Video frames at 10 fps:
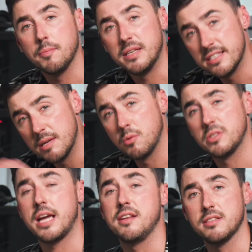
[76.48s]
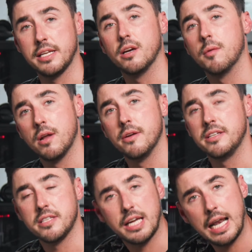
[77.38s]
be simultaneously uploading
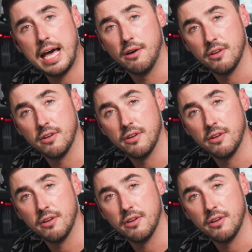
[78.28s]
to the cloud.